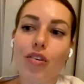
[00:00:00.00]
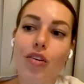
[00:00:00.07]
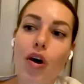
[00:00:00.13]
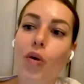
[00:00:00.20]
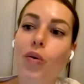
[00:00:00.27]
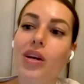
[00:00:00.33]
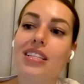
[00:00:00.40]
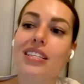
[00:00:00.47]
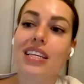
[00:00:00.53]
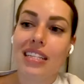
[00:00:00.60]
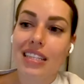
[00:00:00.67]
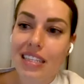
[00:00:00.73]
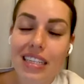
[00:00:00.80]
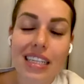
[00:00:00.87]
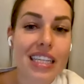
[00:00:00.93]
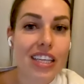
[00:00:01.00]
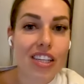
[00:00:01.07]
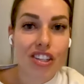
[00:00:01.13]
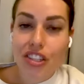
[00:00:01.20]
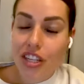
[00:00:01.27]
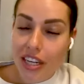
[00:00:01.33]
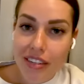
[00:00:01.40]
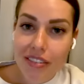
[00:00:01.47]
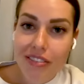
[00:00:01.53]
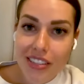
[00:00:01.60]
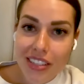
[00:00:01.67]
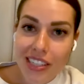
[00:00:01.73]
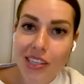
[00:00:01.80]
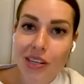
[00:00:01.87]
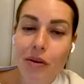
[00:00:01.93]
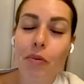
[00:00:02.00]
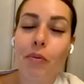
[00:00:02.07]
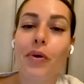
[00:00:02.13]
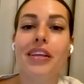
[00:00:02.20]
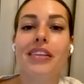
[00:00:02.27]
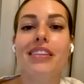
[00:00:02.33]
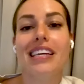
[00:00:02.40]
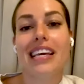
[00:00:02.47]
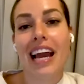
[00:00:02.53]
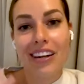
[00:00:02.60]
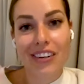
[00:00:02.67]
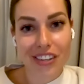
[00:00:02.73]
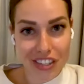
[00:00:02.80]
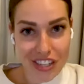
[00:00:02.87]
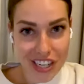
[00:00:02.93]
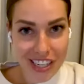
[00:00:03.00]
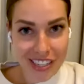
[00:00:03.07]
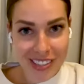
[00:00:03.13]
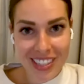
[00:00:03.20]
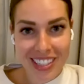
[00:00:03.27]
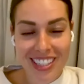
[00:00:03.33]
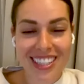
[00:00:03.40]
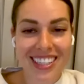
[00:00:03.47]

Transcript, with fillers: don't always instantly shift with the energy.